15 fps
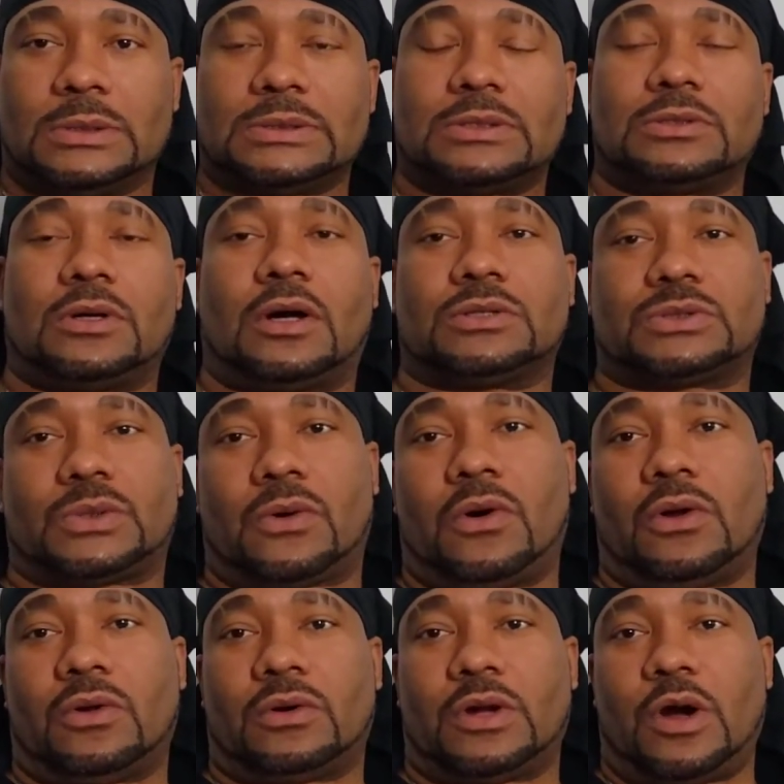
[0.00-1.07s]
So y'all
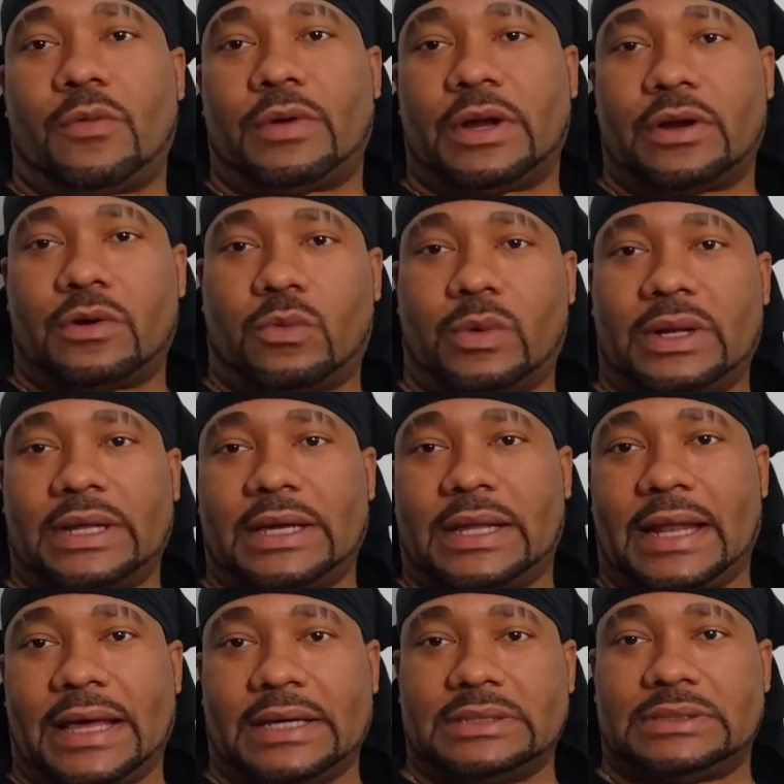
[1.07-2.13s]
scroll on over there to Willie
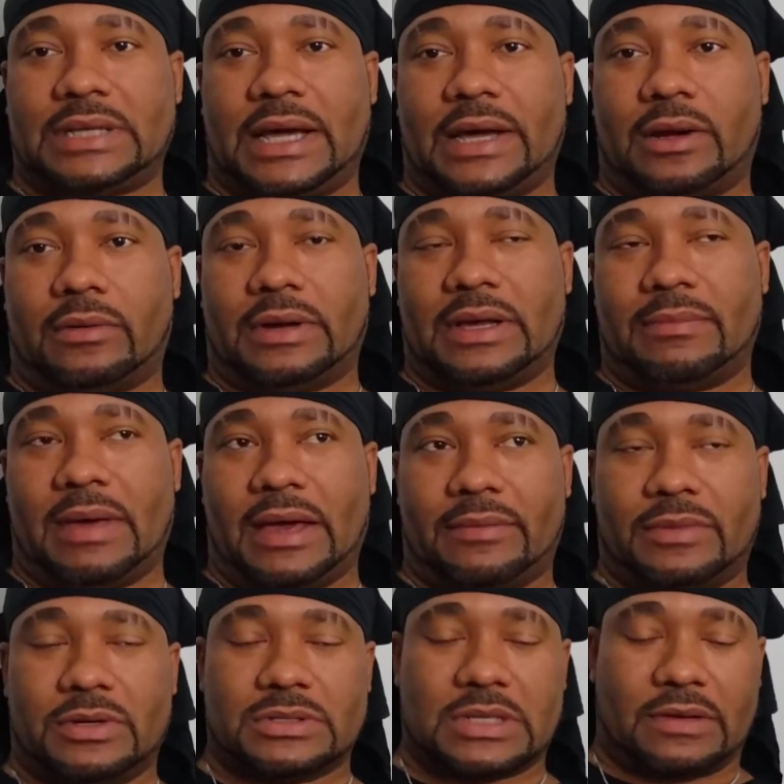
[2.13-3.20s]
Clay's channel. He make
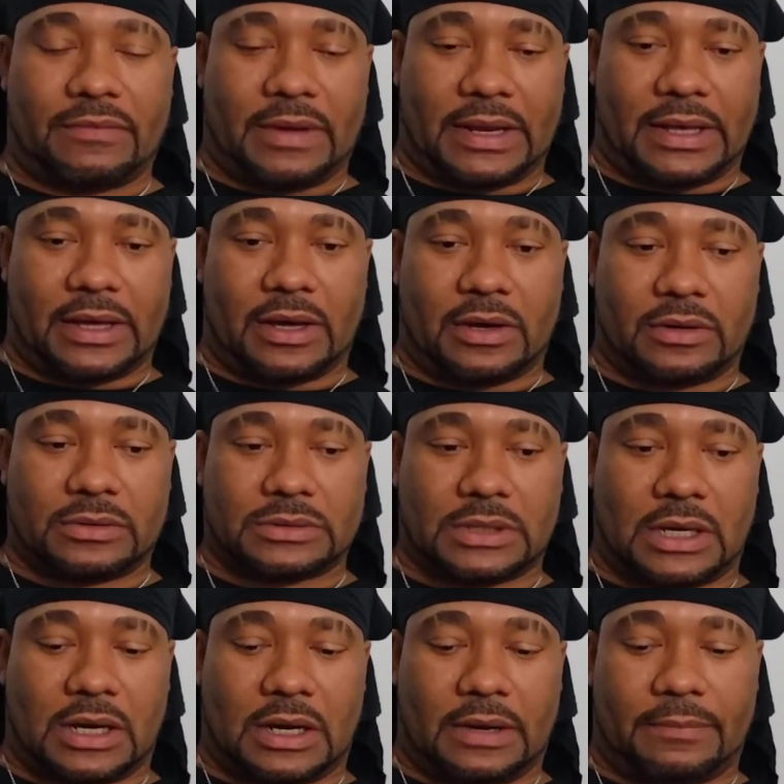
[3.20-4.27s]
music videos.
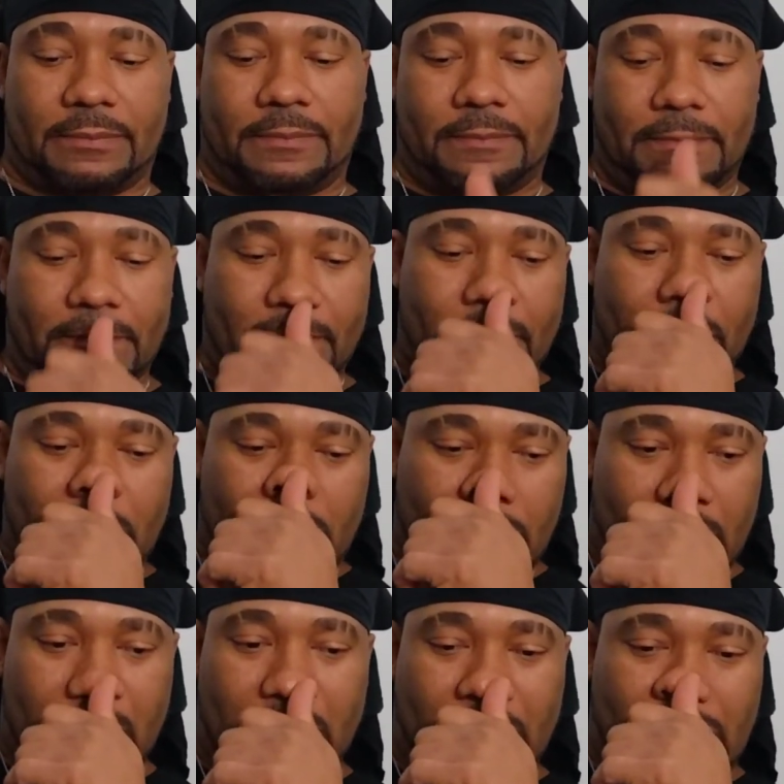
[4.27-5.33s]
Um,
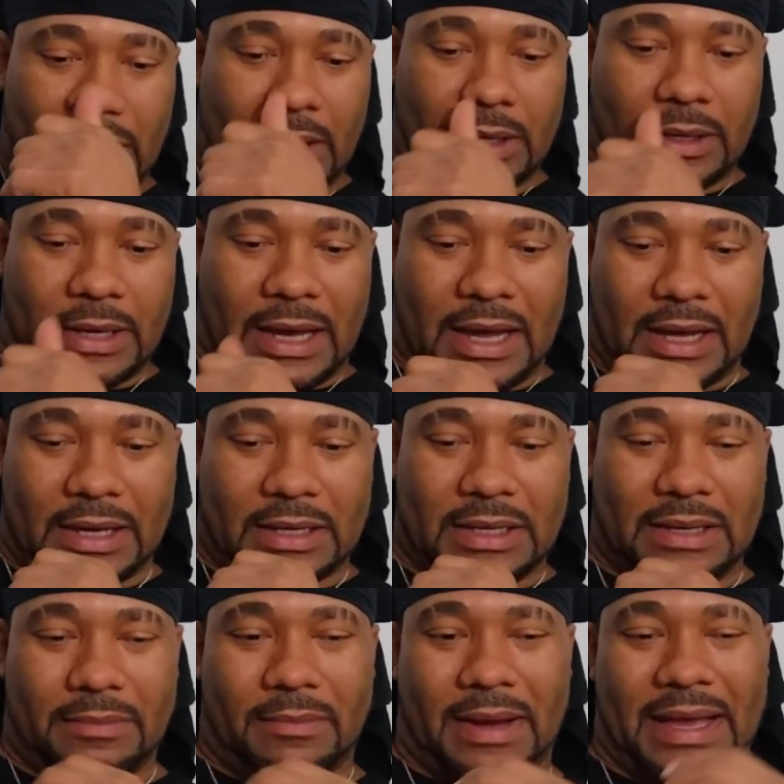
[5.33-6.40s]
he uh,
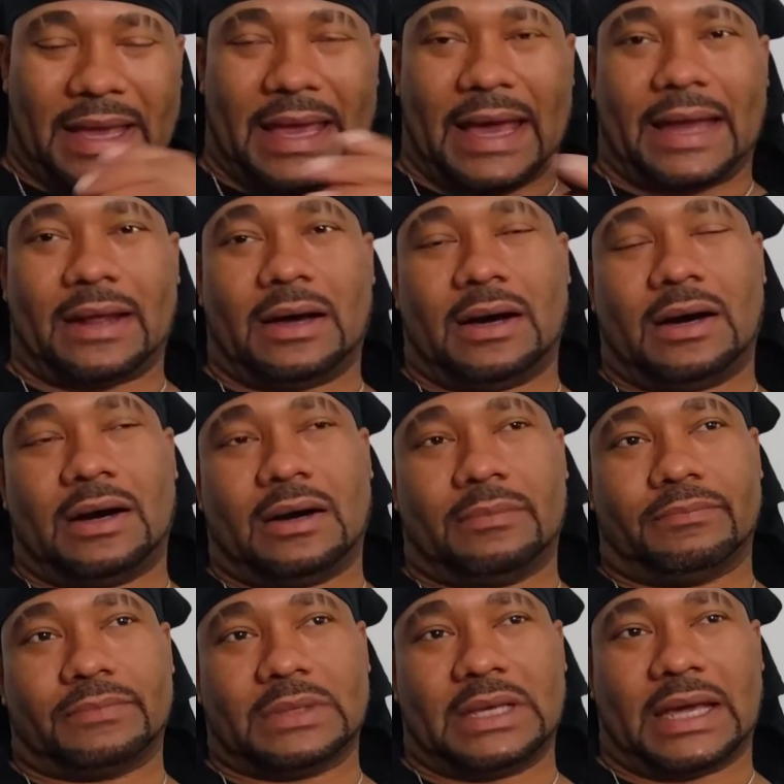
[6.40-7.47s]
he he got a
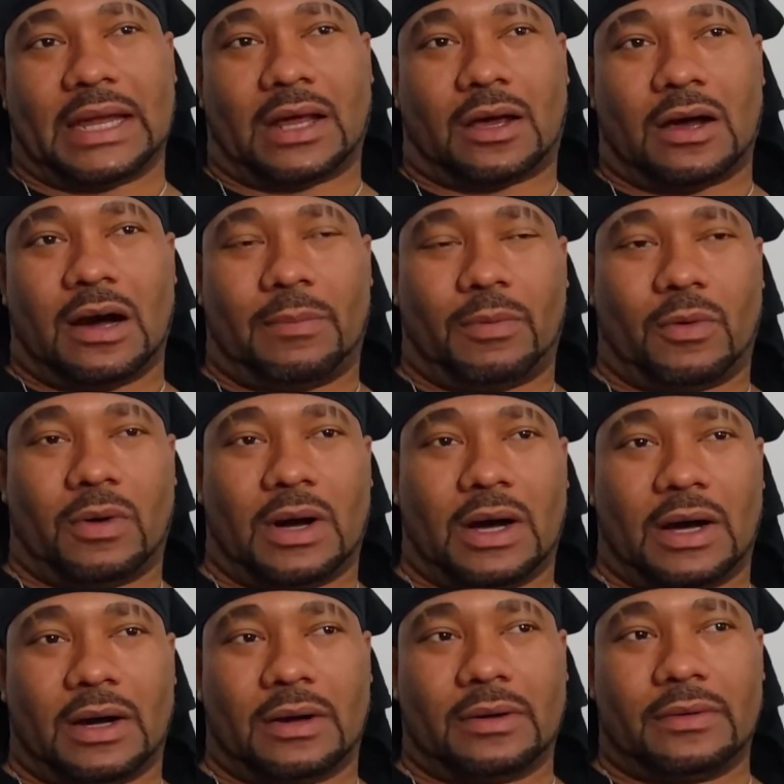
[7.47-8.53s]
um he got a couple
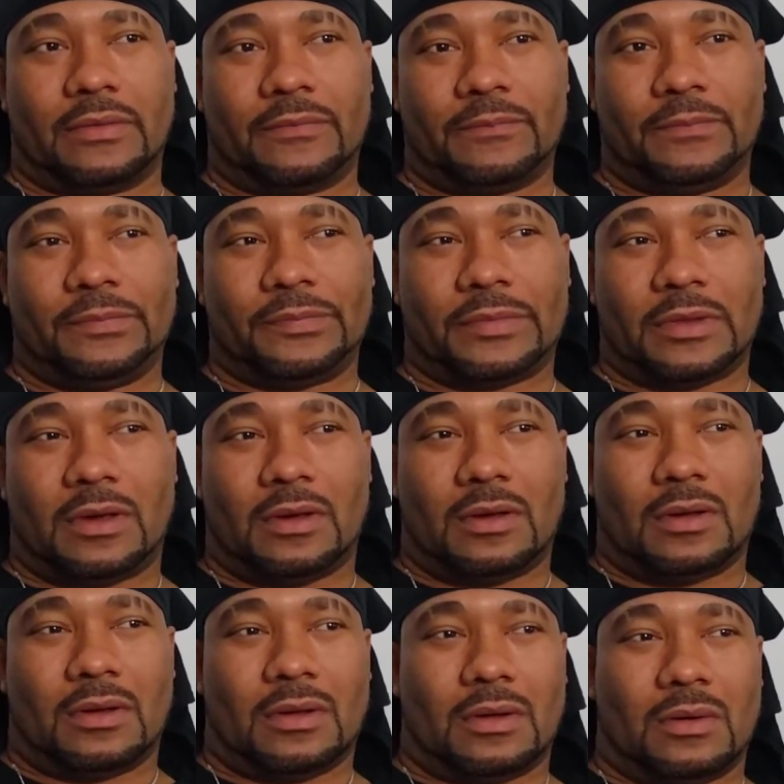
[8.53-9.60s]
uh
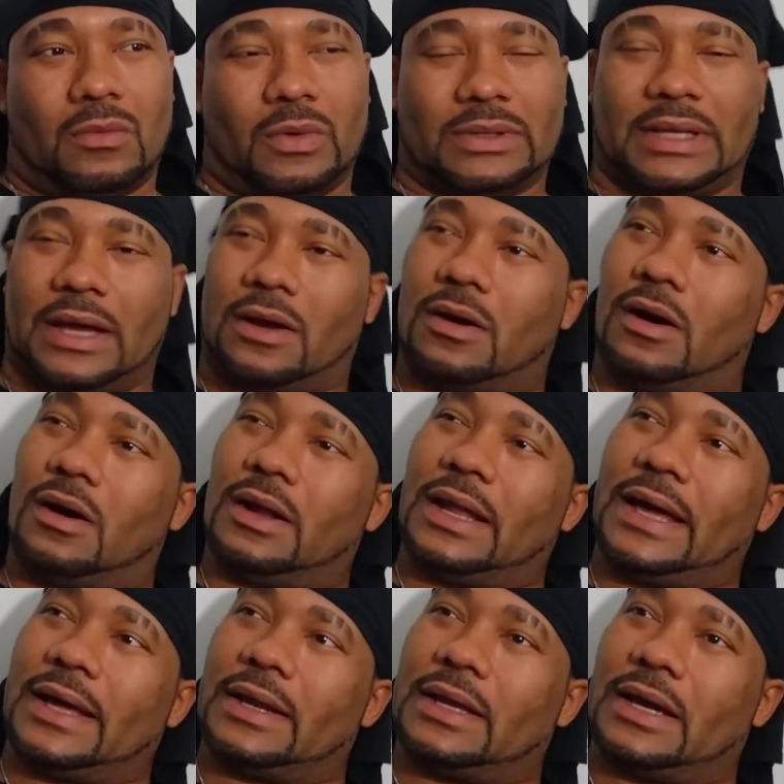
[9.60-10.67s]
what they call that.